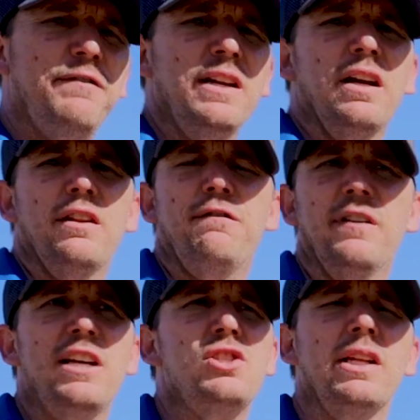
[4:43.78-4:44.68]
feed on the
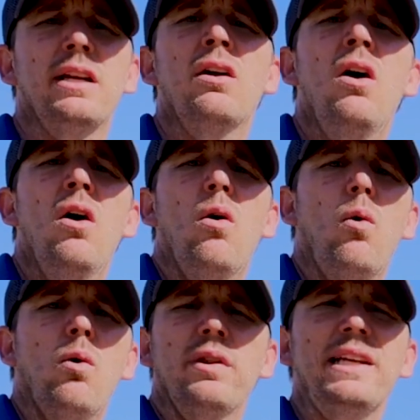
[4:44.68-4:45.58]
fledgling
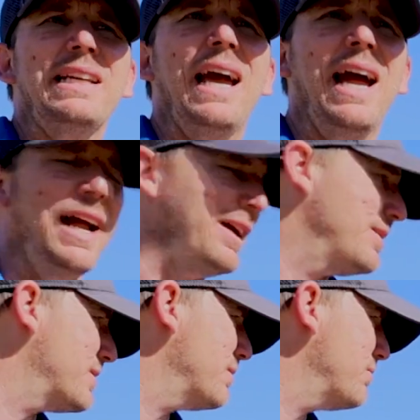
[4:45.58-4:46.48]
or the
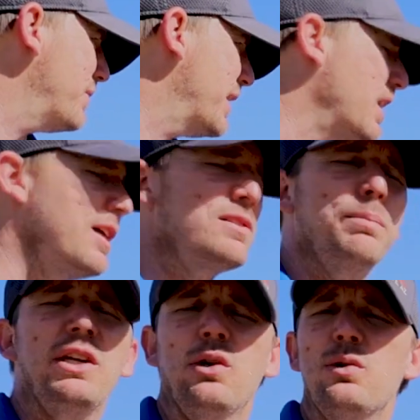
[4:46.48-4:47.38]
eggs. They can also
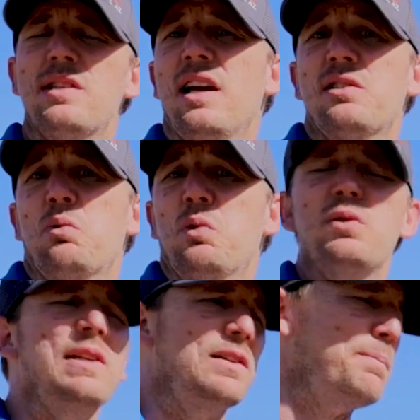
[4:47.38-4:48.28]
be used as a
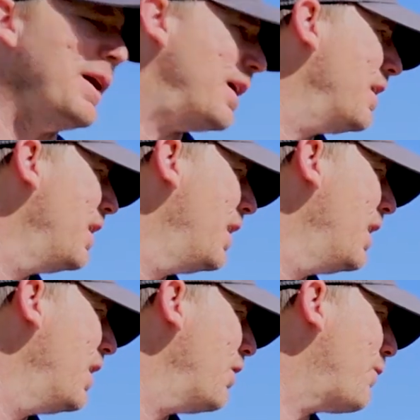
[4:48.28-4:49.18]
roosting spot
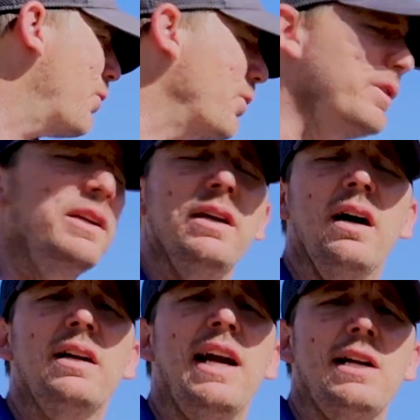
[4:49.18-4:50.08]
for
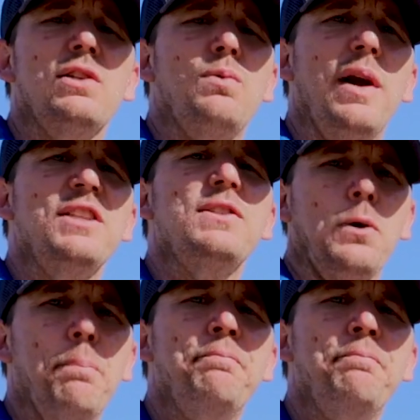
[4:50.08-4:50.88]
the cactus wrens too.